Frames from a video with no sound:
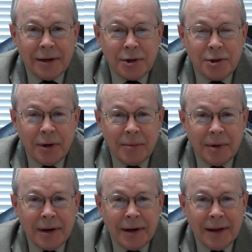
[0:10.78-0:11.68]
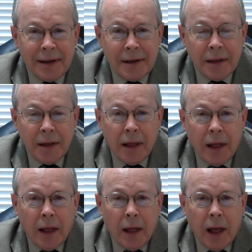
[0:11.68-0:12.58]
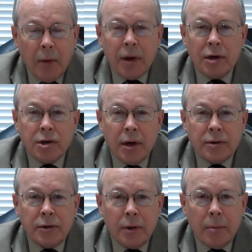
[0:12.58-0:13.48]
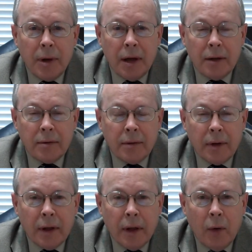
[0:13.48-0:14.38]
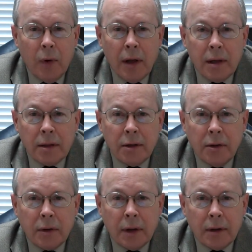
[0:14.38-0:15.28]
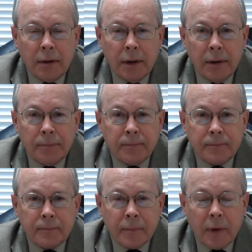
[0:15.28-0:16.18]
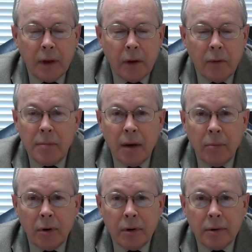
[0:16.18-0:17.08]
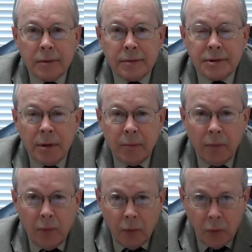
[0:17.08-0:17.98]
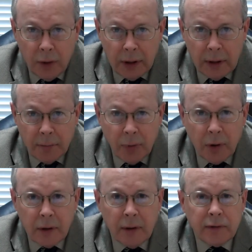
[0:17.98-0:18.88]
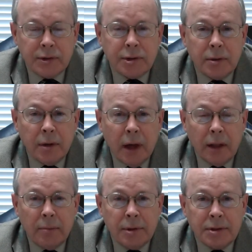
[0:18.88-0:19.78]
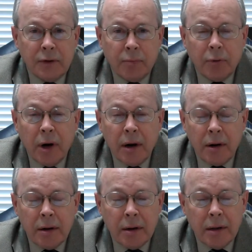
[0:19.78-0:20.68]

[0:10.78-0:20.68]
you joined me today. I want to talk to you about a way that you can um, remember some really important elements of prayer.